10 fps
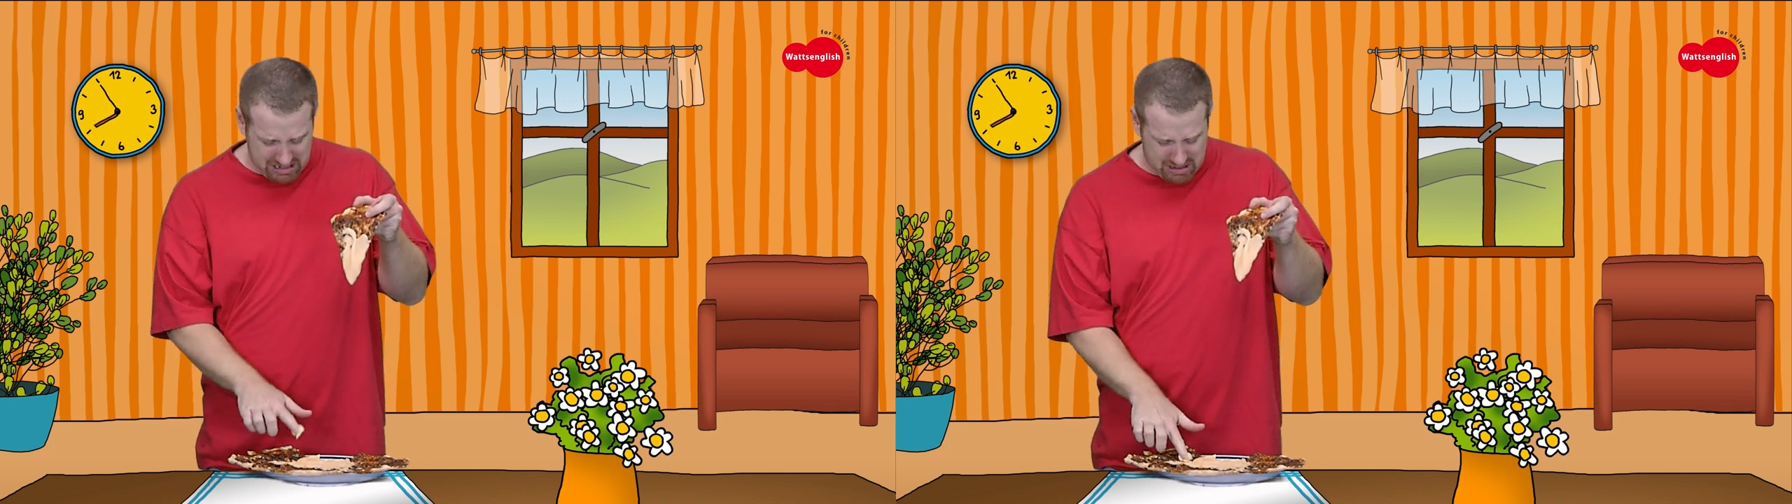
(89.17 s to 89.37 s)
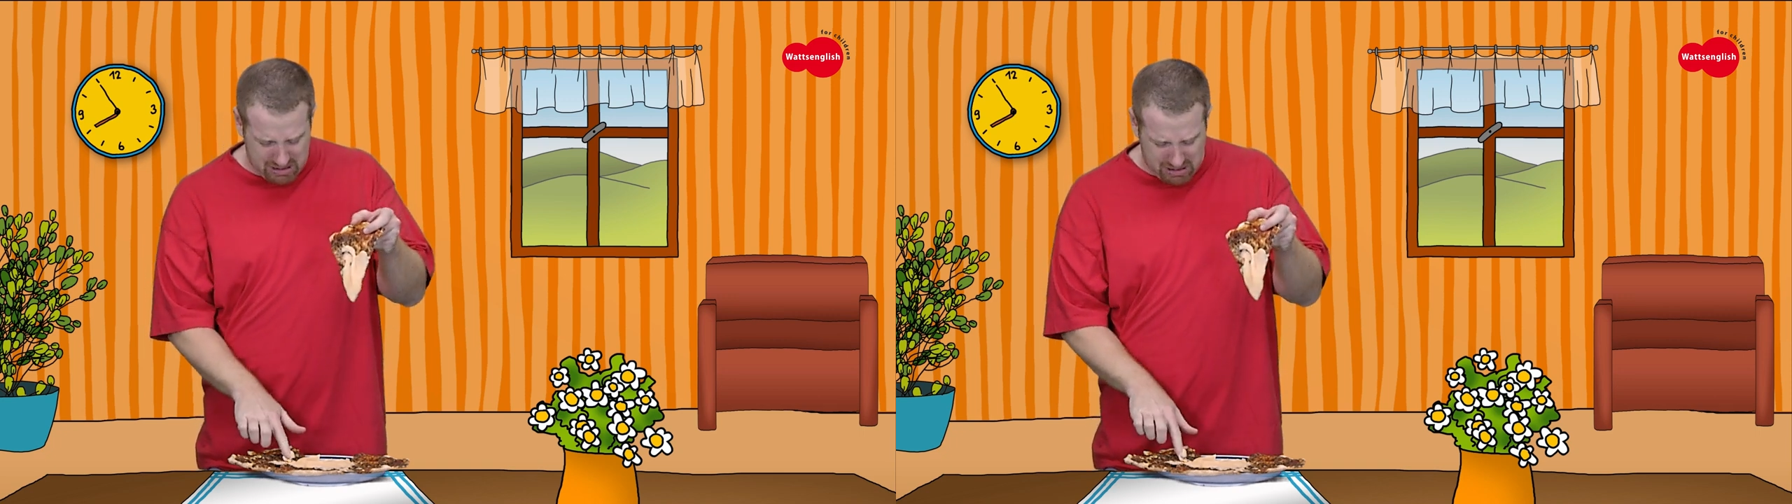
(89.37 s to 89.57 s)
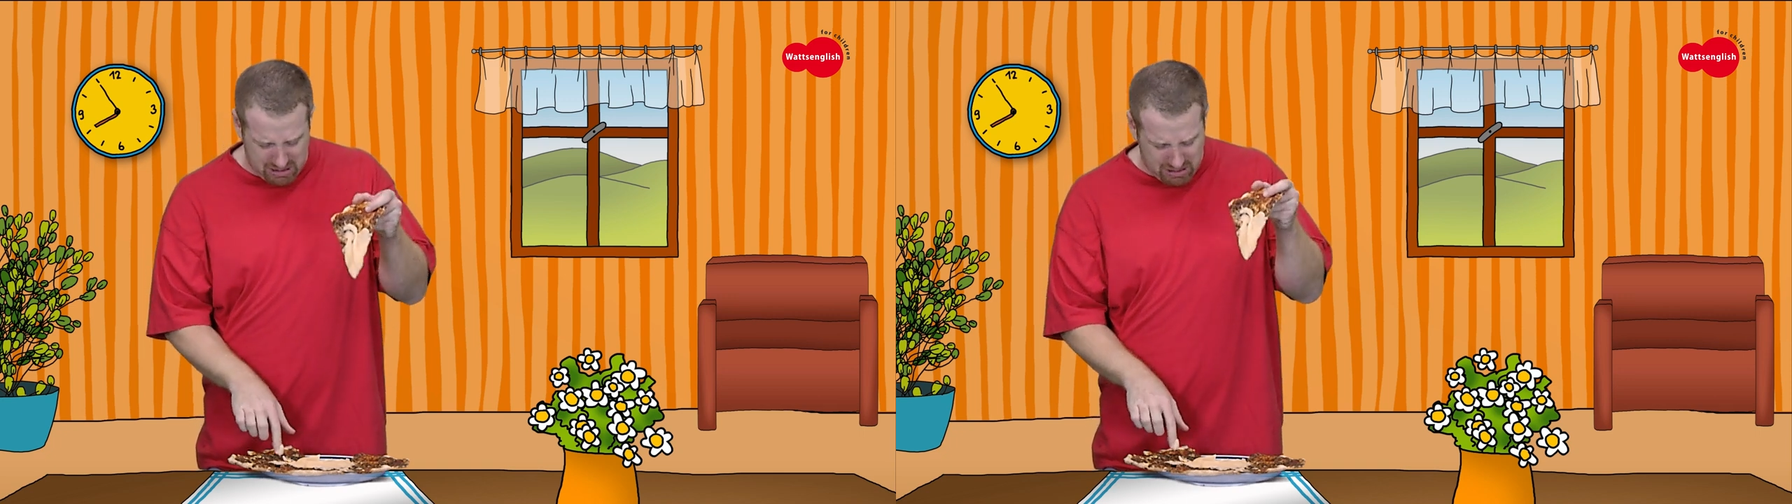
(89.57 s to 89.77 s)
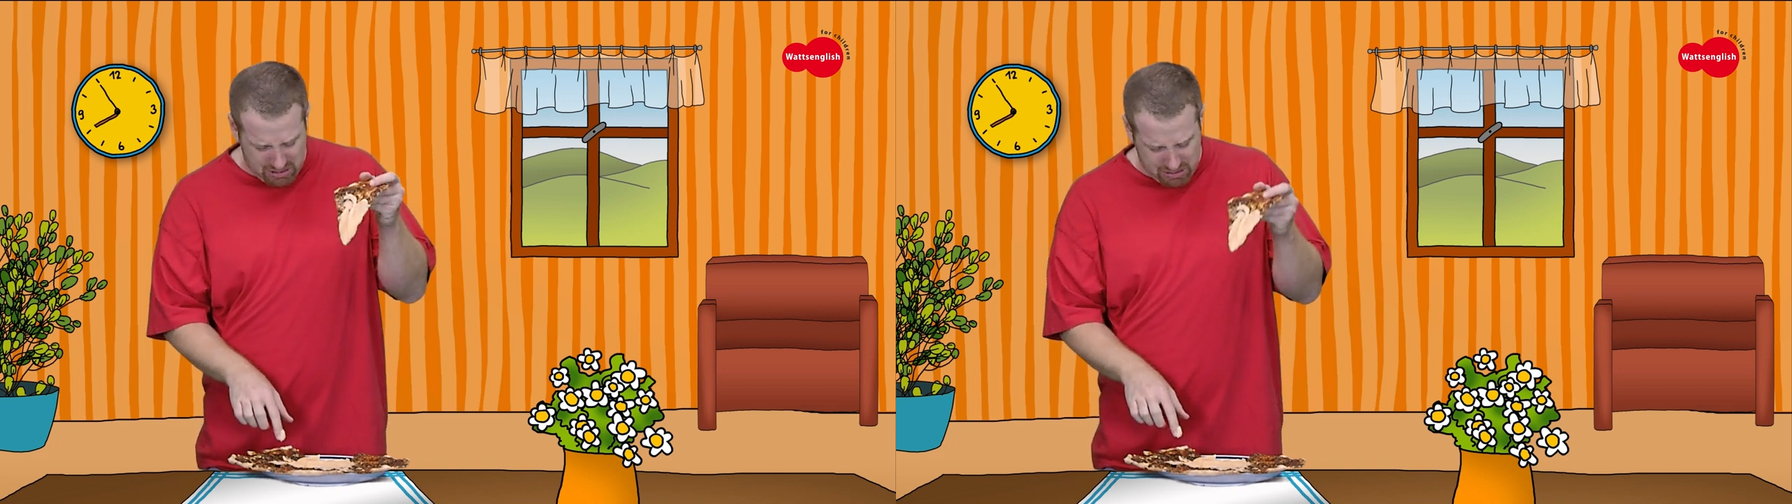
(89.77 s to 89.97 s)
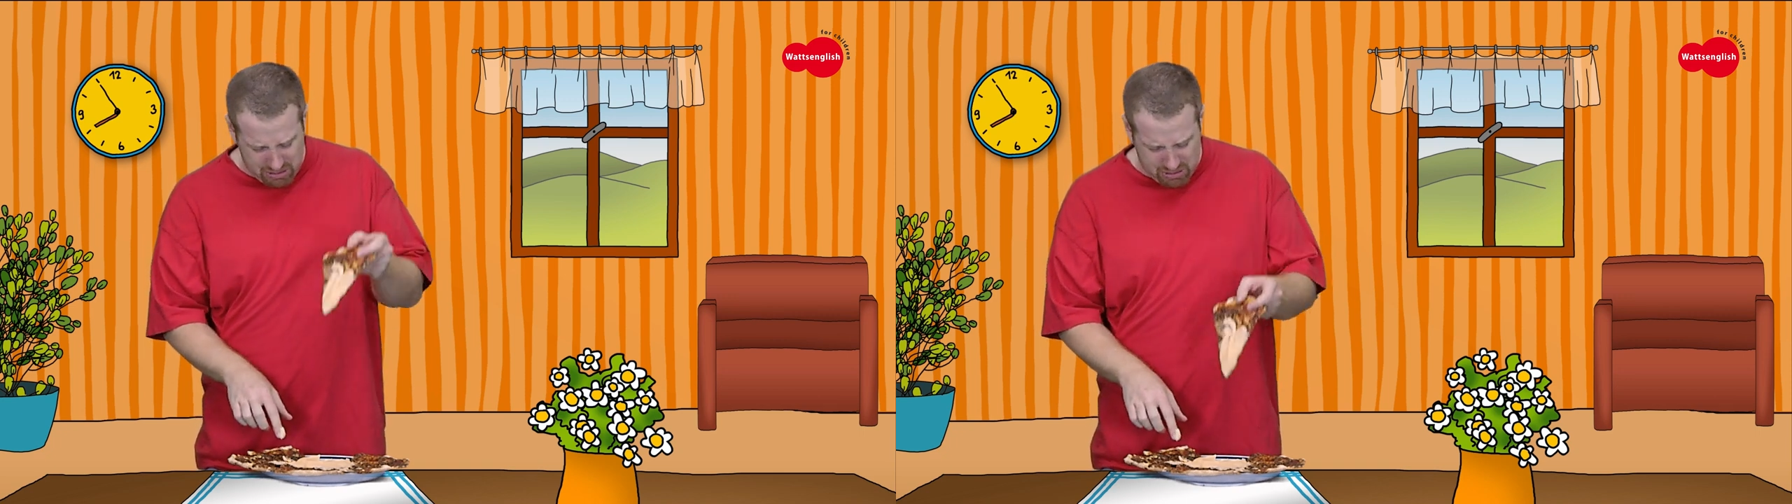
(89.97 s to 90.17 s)

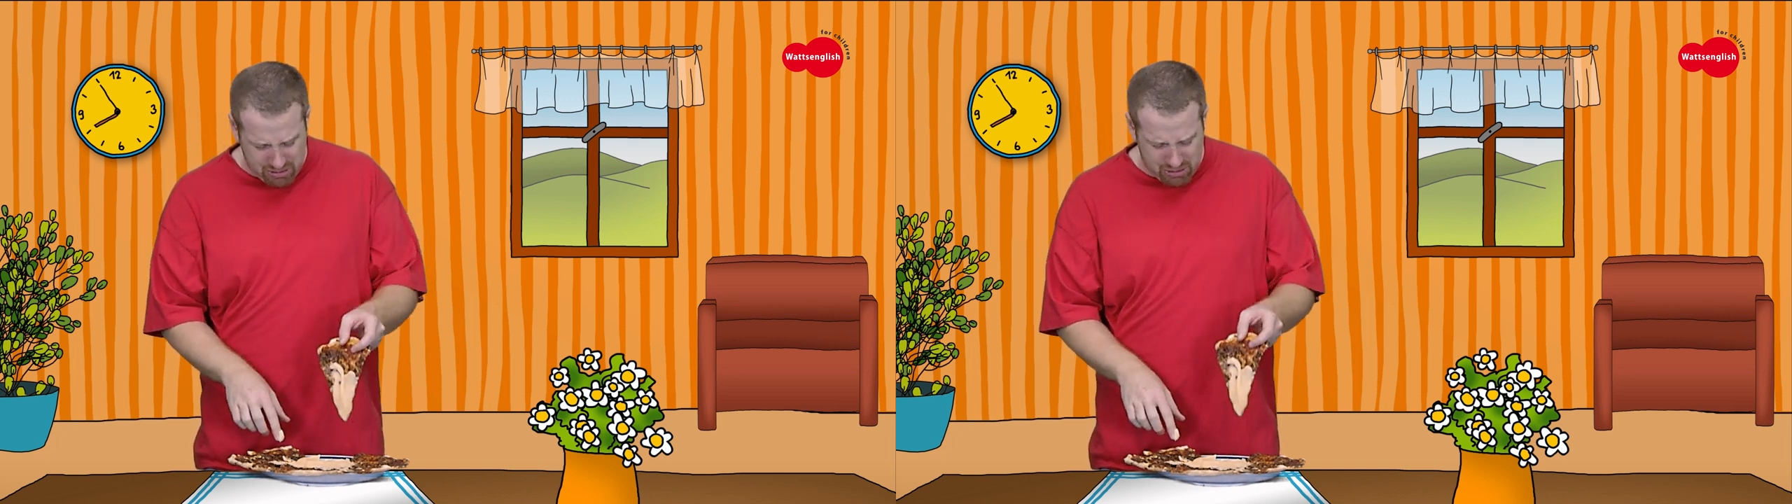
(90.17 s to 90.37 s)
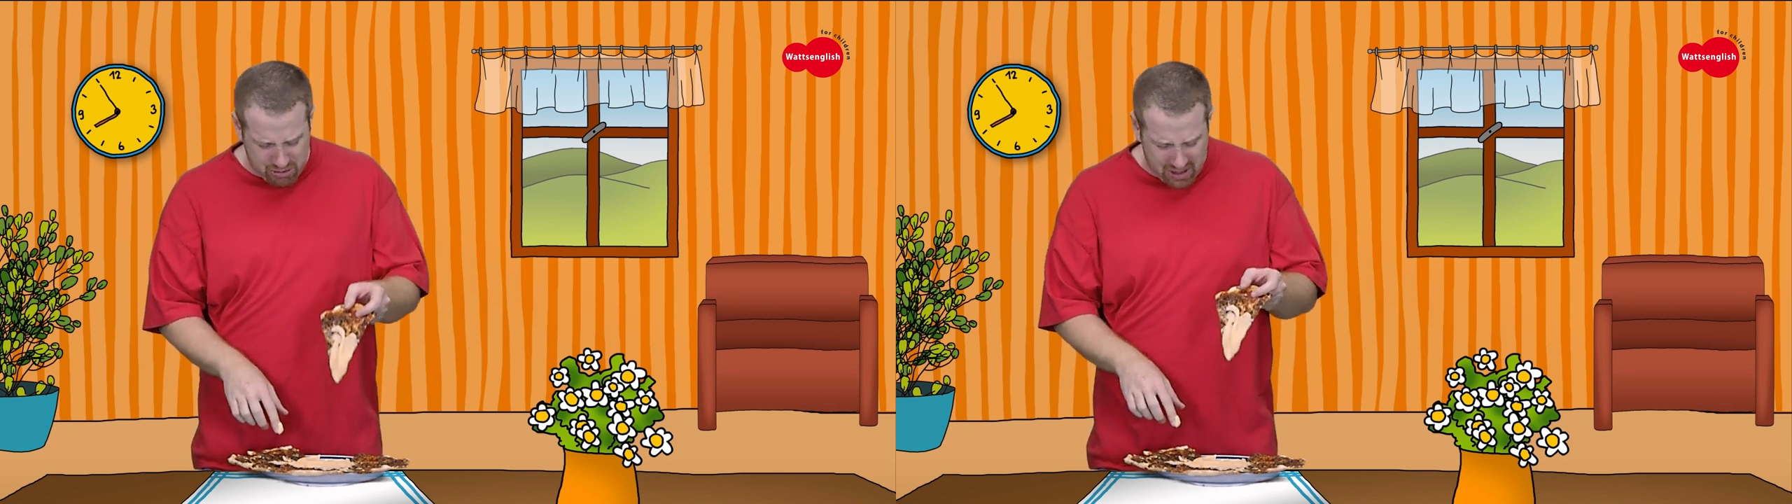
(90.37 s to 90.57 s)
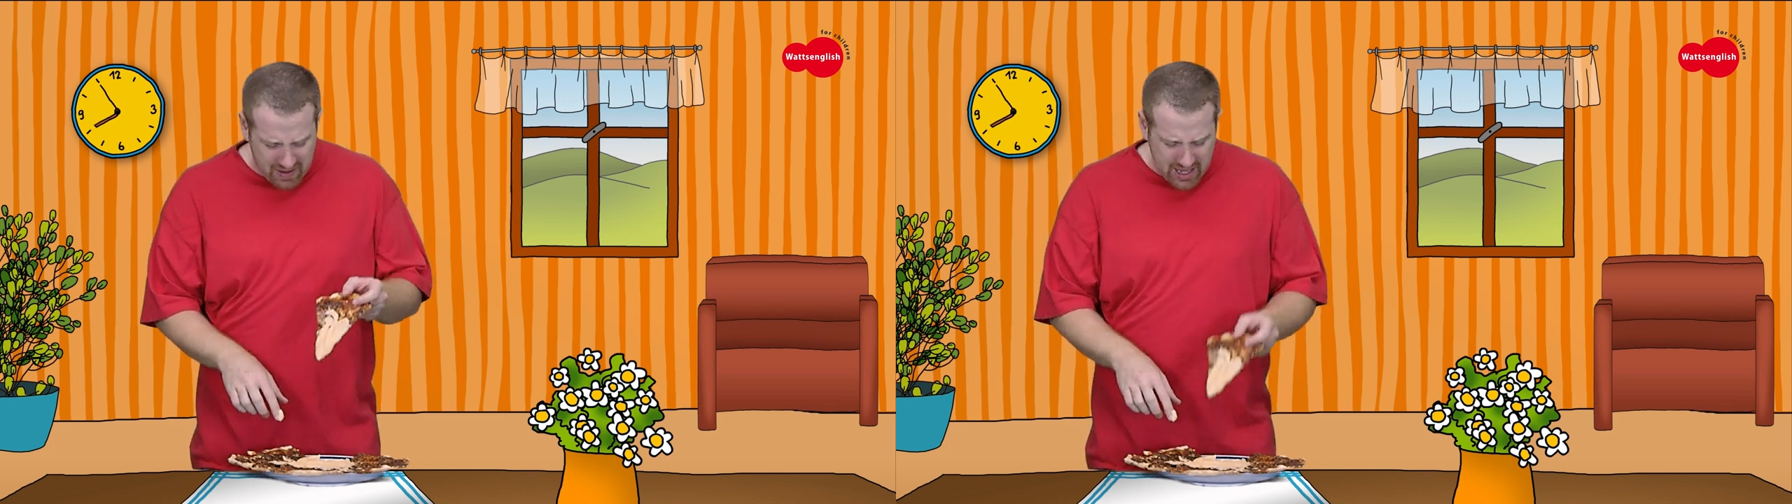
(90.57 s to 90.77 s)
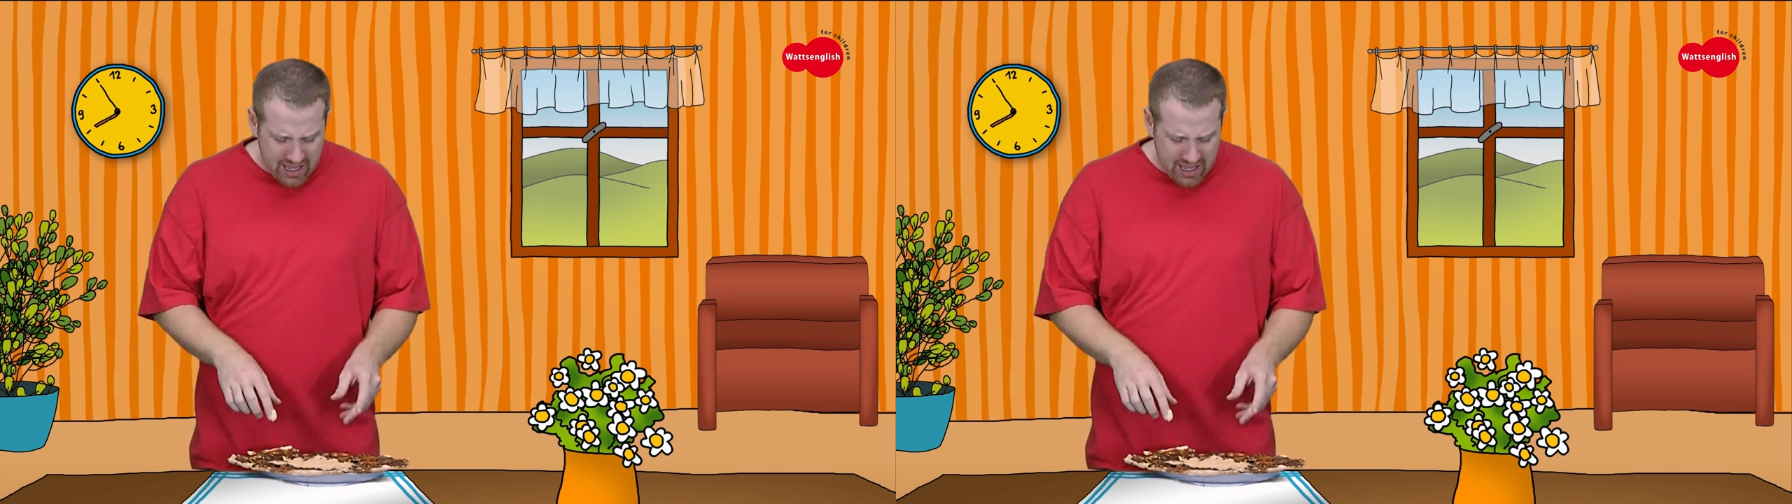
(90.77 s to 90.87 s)
Oh,